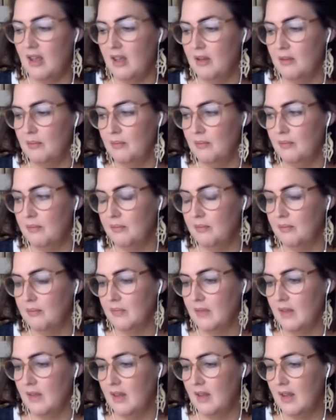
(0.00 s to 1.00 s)
Um
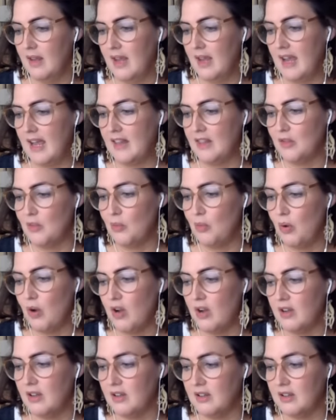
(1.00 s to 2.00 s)
and the
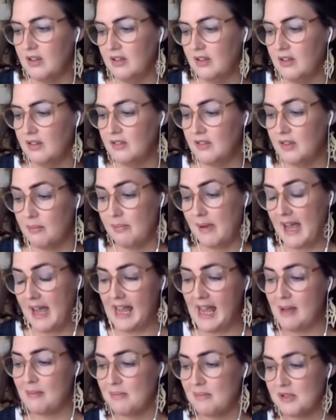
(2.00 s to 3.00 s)
work that
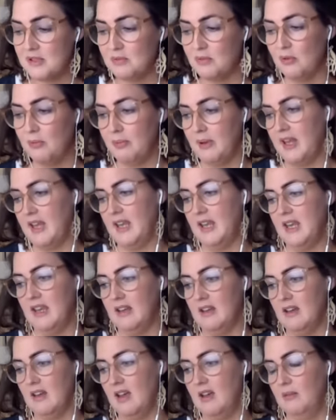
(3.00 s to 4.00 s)
perhaps will
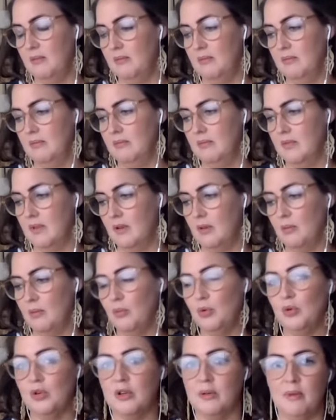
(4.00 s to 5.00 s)
be um
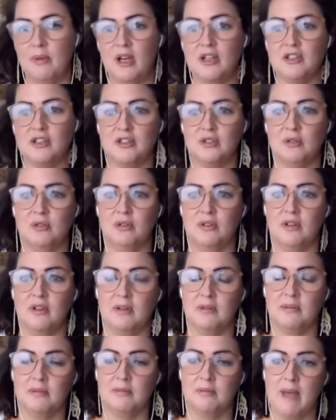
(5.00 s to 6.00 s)
more commercial
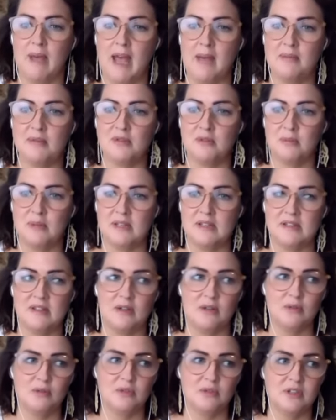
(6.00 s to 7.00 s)
that perhaps will be
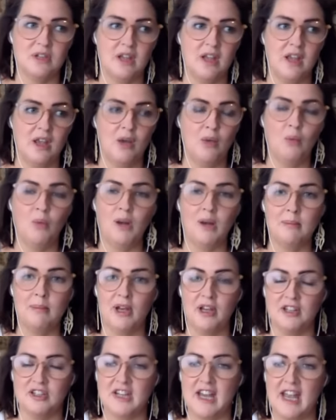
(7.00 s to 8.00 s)
sold will
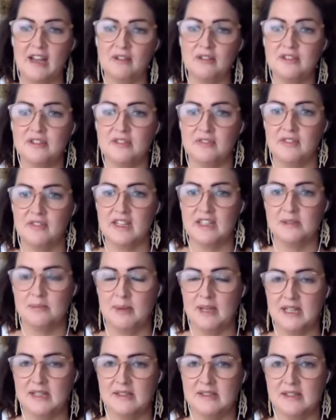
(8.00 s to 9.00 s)
emerge out of these
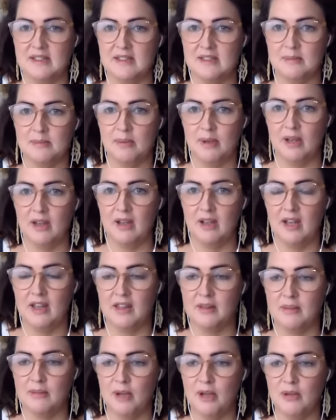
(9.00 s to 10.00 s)
pieces. But
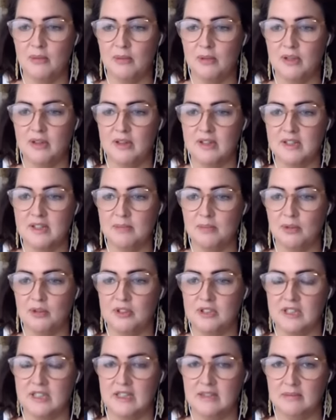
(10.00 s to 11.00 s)
at the moment, this
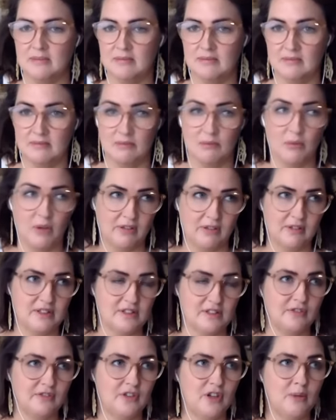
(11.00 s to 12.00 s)
body, well,
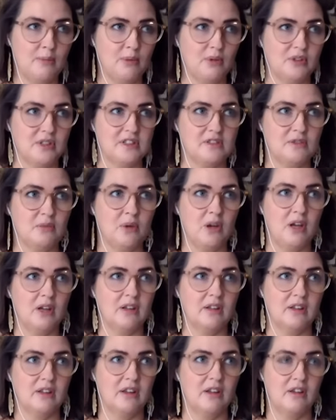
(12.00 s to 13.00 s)
there's a few bodies of
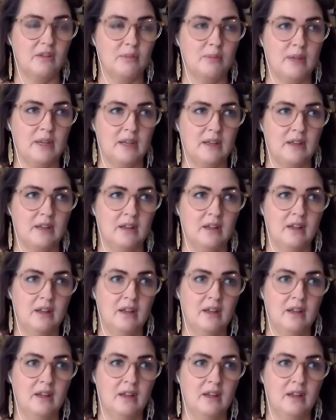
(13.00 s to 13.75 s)
work that I've been